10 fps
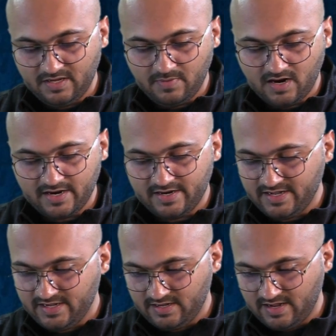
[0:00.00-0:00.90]
beam
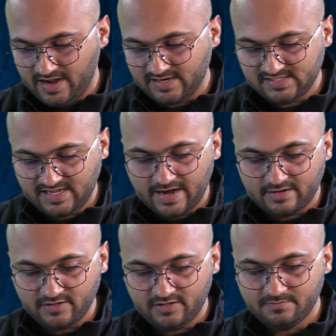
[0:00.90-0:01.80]
hardening, and
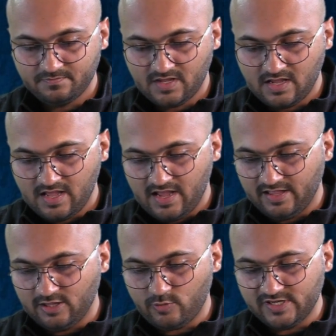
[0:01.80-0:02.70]
scatter.
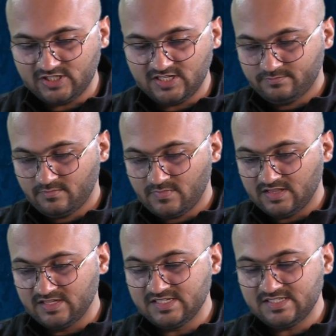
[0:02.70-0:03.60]
And the question is,
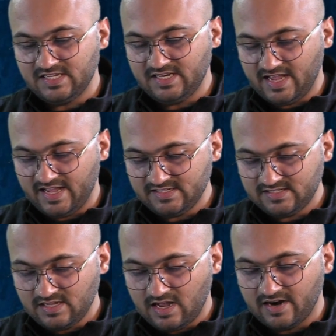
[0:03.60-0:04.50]
this is seen
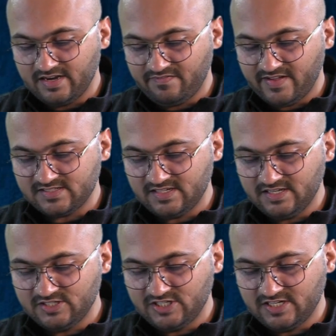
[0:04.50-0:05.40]
as artifacts
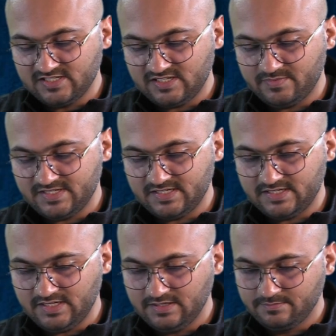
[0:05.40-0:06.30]
in digital C B C
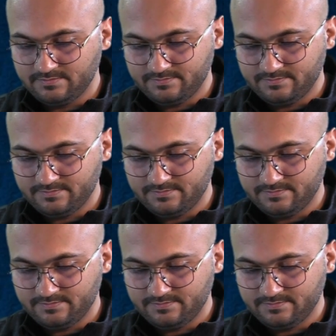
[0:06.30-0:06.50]
T.